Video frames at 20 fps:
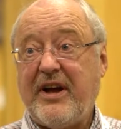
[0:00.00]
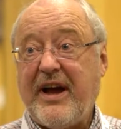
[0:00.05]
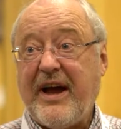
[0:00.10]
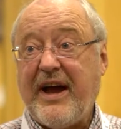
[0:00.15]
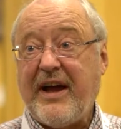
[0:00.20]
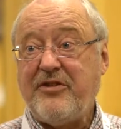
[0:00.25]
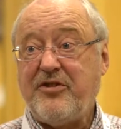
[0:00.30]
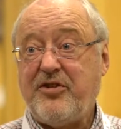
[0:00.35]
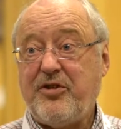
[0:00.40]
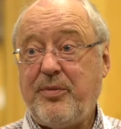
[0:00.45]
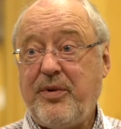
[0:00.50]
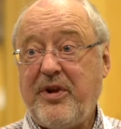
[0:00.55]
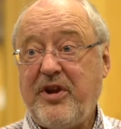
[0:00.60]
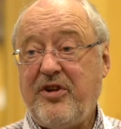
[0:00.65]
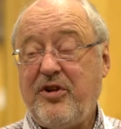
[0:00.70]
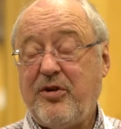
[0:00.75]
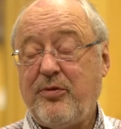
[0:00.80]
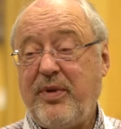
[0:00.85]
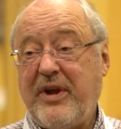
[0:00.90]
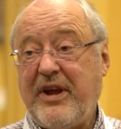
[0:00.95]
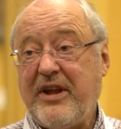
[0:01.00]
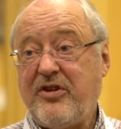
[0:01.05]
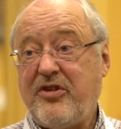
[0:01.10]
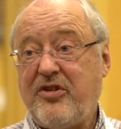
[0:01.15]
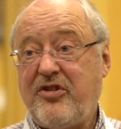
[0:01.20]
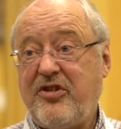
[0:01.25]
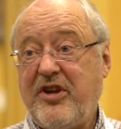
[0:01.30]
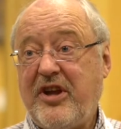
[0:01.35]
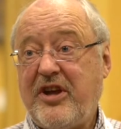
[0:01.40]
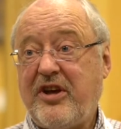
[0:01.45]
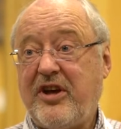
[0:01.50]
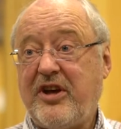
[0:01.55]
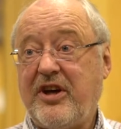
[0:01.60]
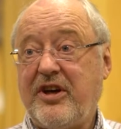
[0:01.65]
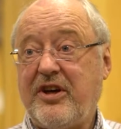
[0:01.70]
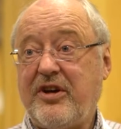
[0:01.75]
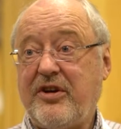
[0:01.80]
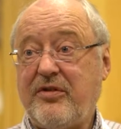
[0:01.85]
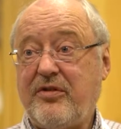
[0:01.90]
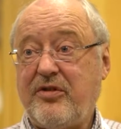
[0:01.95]
and you'll begin to see
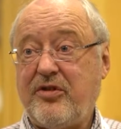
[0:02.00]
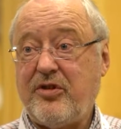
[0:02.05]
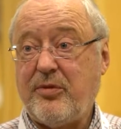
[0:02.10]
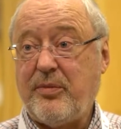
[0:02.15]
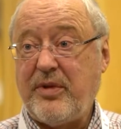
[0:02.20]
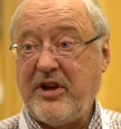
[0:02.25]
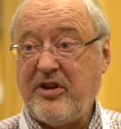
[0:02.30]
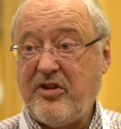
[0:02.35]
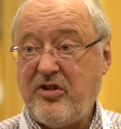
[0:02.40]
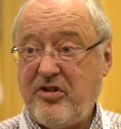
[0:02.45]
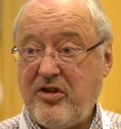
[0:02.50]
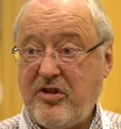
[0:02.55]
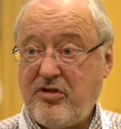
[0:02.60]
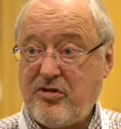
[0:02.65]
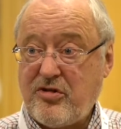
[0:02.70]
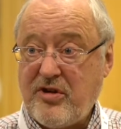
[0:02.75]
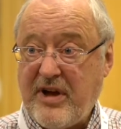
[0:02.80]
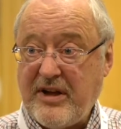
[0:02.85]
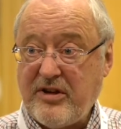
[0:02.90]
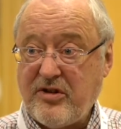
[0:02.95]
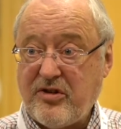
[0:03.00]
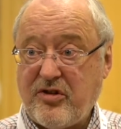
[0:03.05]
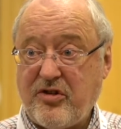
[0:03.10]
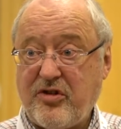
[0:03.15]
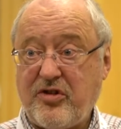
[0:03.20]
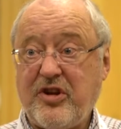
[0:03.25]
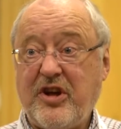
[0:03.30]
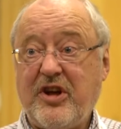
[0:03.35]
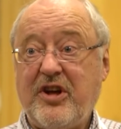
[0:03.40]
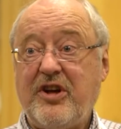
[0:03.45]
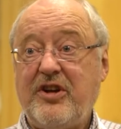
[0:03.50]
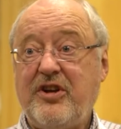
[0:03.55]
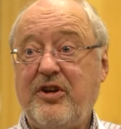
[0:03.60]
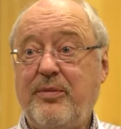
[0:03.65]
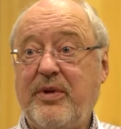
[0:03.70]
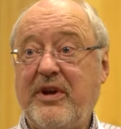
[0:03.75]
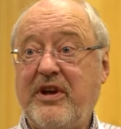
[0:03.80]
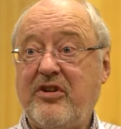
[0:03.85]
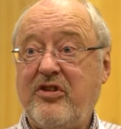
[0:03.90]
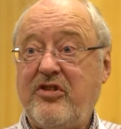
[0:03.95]
curves, you'll begin to see trends, you
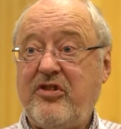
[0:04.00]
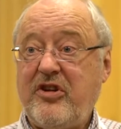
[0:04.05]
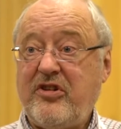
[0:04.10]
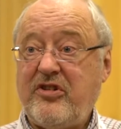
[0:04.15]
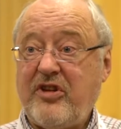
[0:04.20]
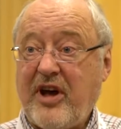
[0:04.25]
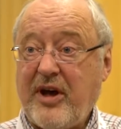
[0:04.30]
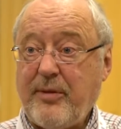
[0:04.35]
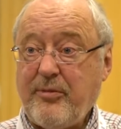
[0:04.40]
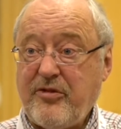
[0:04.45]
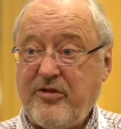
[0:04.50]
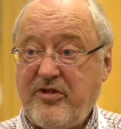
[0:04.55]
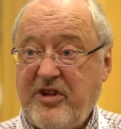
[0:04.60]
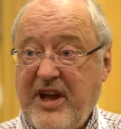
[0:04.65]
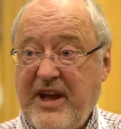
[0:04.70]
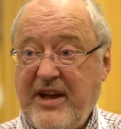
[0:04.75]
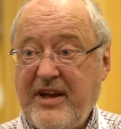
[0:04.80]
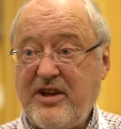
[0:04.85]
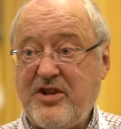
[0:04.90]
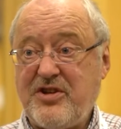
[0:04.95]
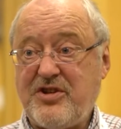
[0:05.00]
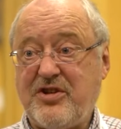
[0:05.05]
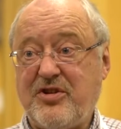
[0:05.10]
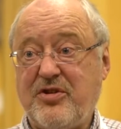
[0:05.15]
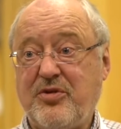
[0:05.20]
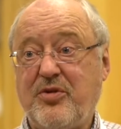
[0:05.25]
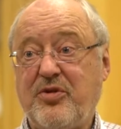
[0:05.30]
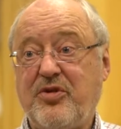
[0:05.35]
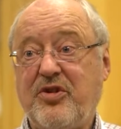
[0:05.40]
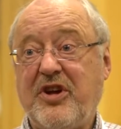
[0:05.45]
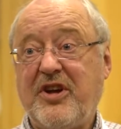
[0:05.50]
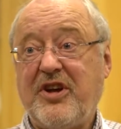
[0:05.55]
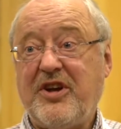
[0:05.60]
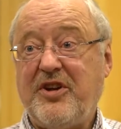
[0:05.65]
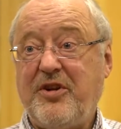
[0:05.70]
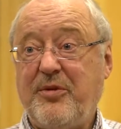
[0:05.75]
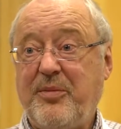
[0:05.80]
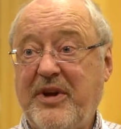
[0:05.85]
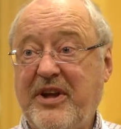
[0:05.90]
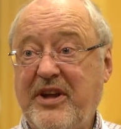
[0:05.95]
begin to see time of day issues,
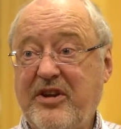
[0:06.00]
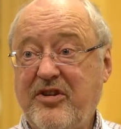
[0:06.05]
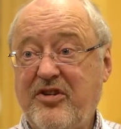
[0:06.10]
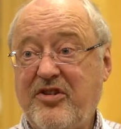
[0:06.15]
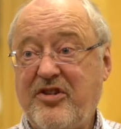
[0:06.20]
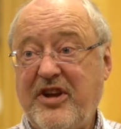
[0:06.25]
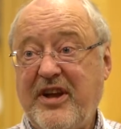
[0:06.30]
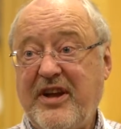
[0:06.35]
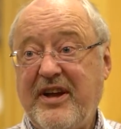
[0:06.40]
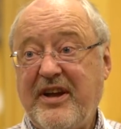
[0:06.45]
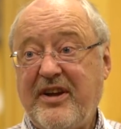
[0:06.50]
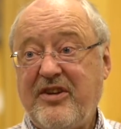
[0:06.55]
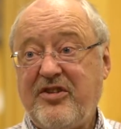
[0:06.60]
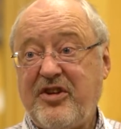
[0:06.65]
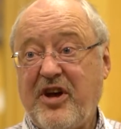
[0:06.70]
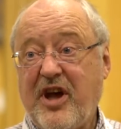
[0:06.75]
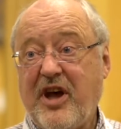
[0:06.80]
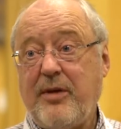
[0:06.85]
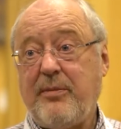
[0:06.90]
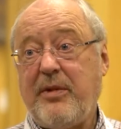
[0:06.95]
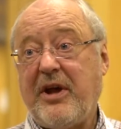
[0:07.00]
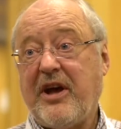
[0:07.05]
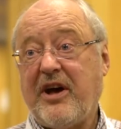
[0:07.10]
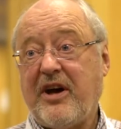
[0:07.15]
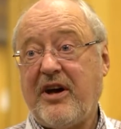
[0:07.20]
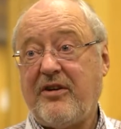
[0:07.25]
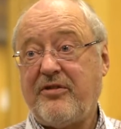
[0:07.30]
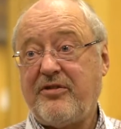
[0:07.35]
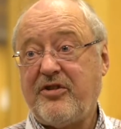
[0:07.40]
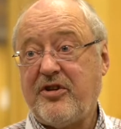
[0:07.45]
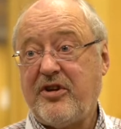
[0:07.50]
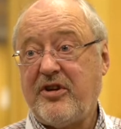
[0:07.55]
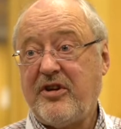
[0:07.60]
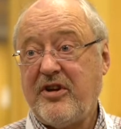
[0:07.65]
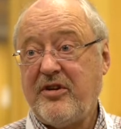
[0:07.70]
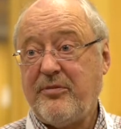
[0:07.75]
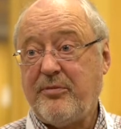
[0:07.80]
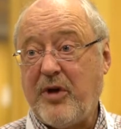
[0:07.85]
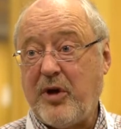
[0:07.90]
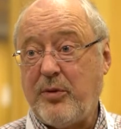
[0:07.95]
you begin to see timing after
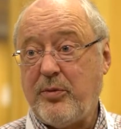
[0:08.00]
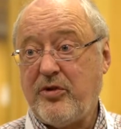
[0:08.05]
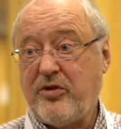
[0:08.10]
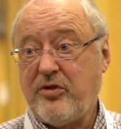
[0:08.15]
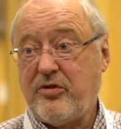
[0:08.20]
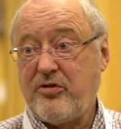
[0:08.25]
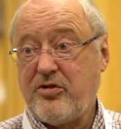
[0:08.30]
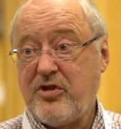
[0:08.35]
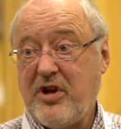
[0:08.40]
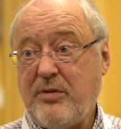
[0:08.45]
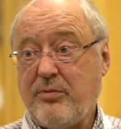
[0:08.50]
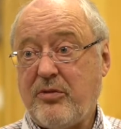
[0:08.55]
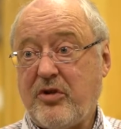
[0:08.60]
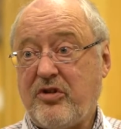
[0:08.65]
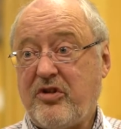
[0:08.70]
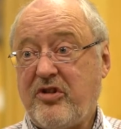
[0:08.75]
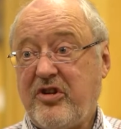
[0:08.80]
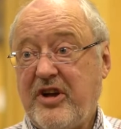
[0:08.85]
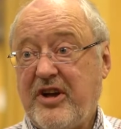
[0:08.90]
moment of treatment.